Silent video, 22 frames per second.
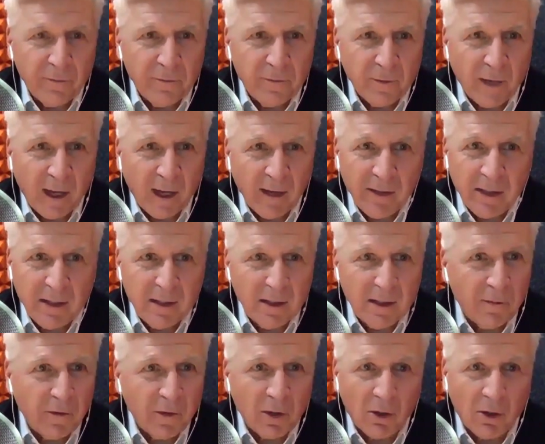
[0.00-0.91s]
having
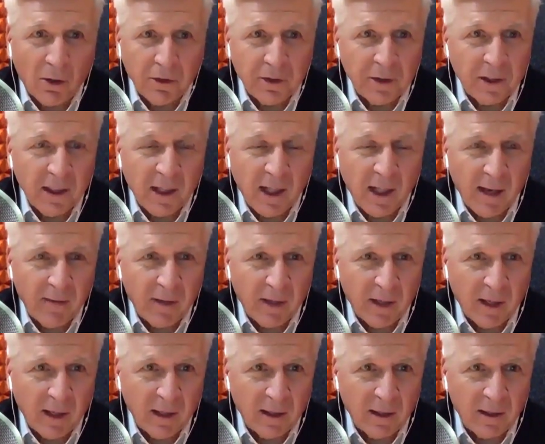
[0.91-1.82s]
difficulty
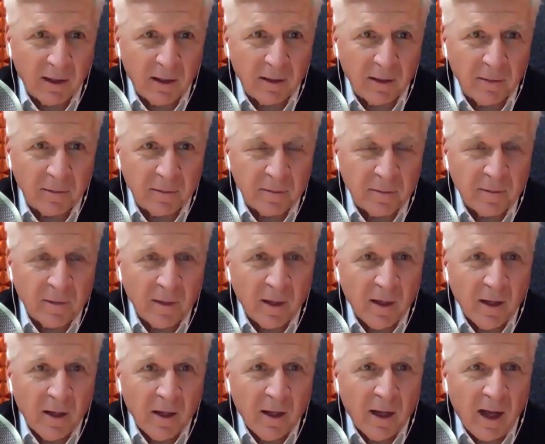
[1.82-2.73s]
navigating it,
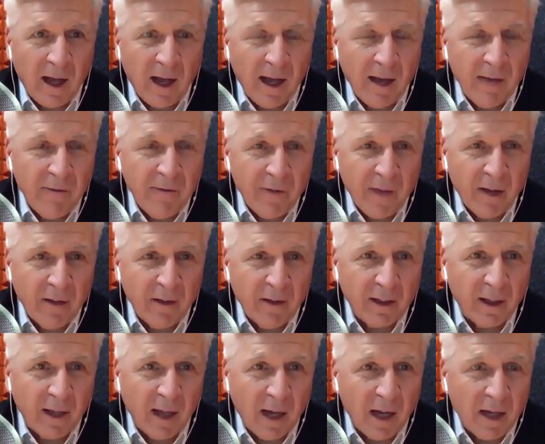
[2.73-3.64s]
I found
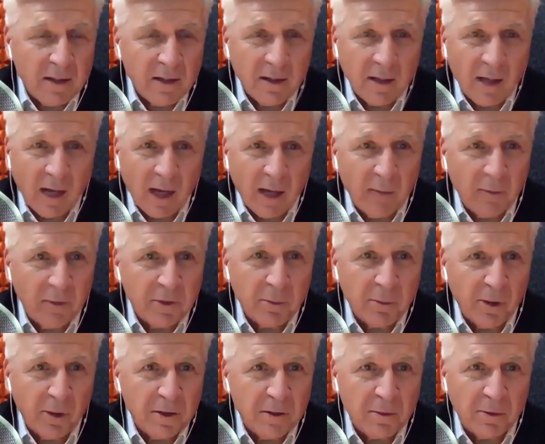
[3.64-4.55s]
that God's timeless
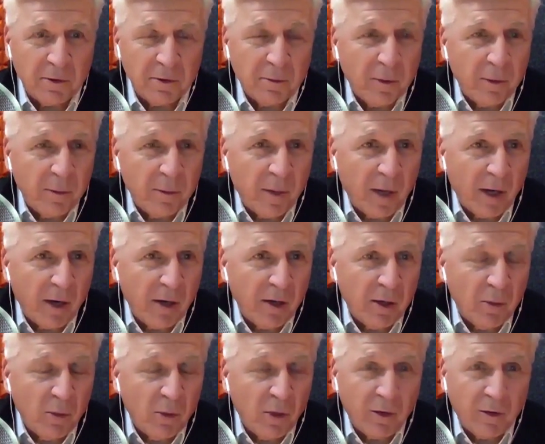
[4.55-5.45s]
principles prepare
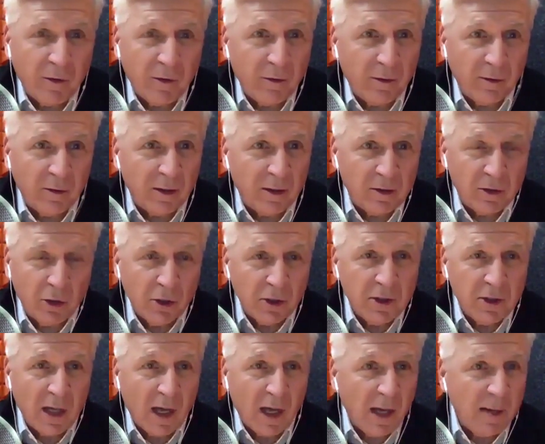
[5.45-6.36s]
you whether it's
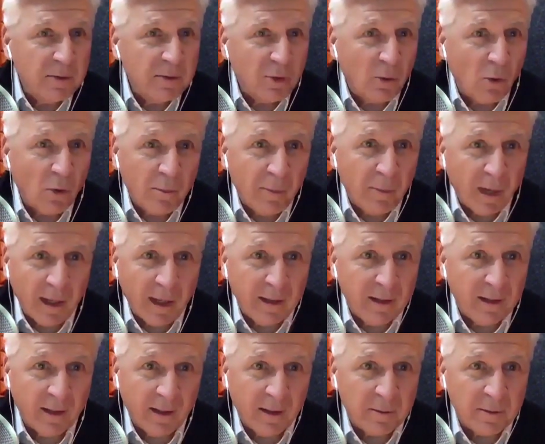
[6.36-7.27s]
good times or bad
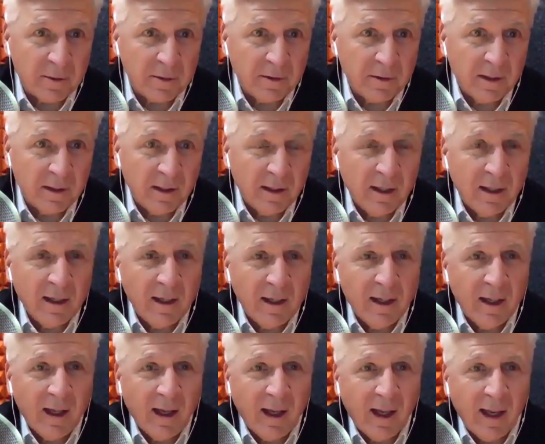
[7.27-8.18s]
times.
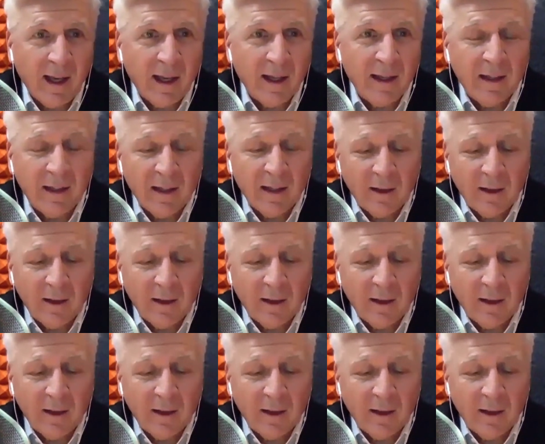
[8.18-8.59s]
And